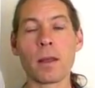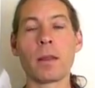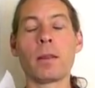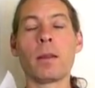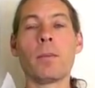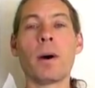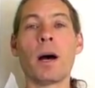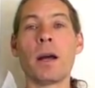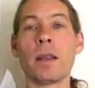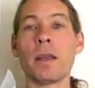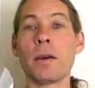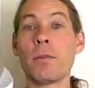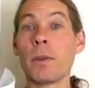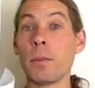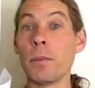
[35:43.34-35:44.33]
the body
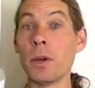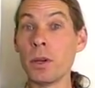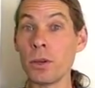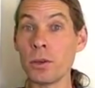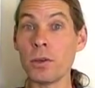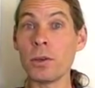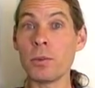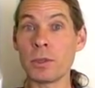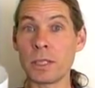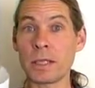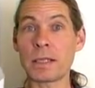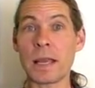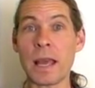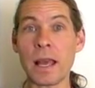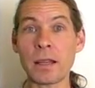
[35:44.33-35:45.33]
of the moon, which is
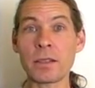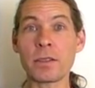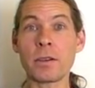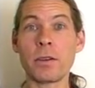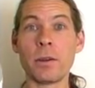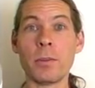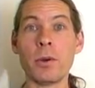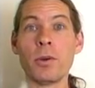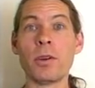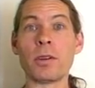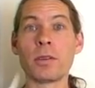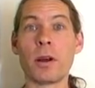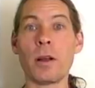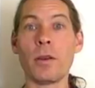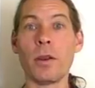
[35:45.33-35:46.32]
Cancer, and the moon
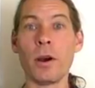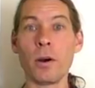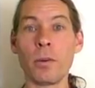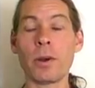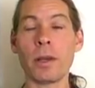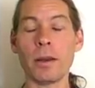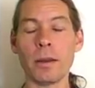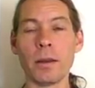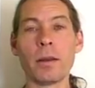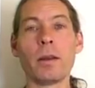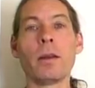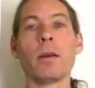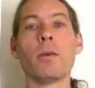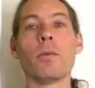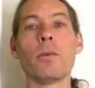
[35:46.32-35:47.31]
is all-knowing,
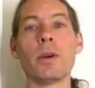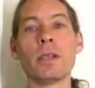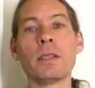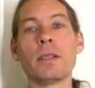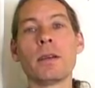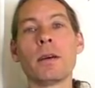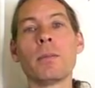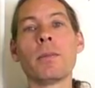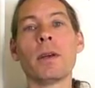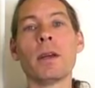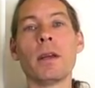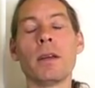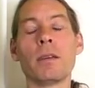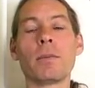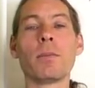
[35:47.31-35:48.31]
wisdom
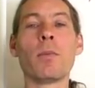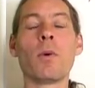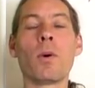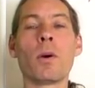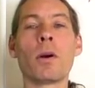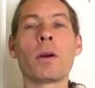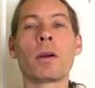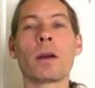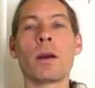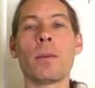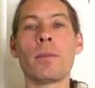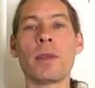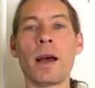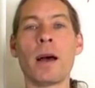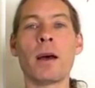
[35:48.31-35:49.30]
is more,
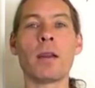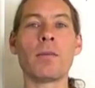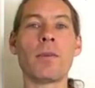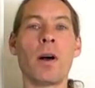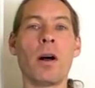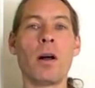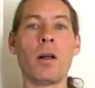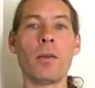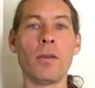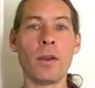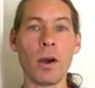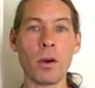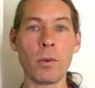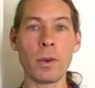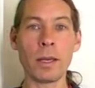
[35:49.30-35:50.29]
comes out of
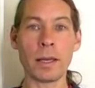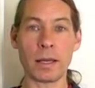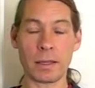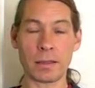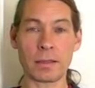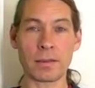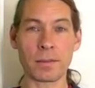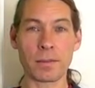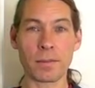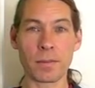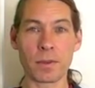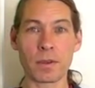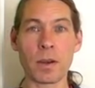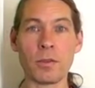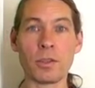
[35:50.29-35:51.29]
all-knowingness.
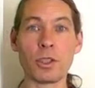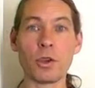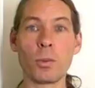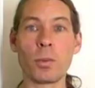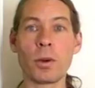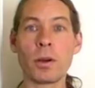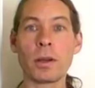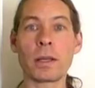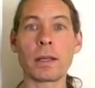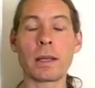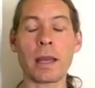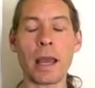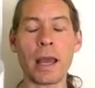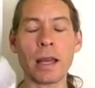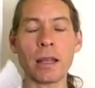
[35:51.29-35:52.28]
So Jupiter in
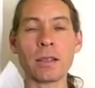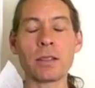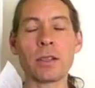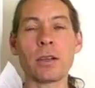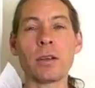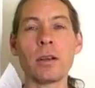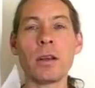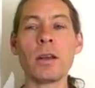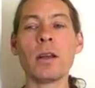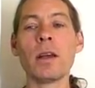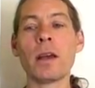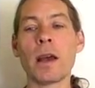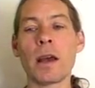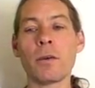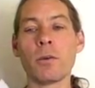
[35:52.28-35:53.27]
Cancer
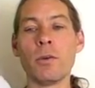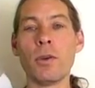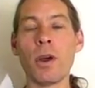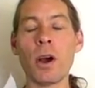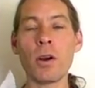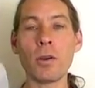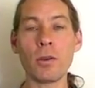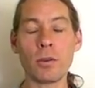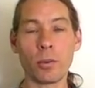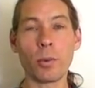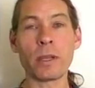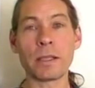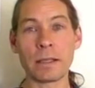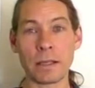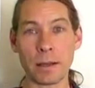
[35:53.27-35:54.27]
knows
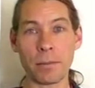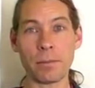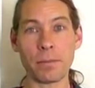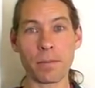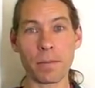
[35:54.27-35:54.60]
wisdom.